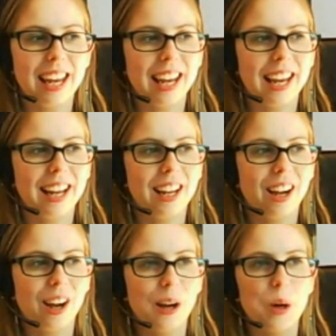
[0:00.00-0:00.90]

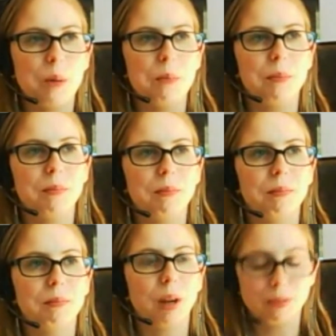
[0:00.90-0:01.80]
and
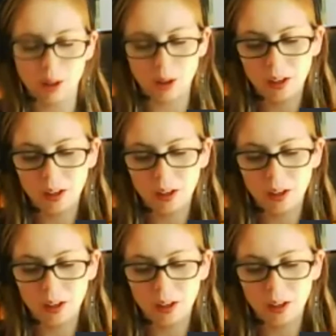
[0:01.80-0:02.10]
my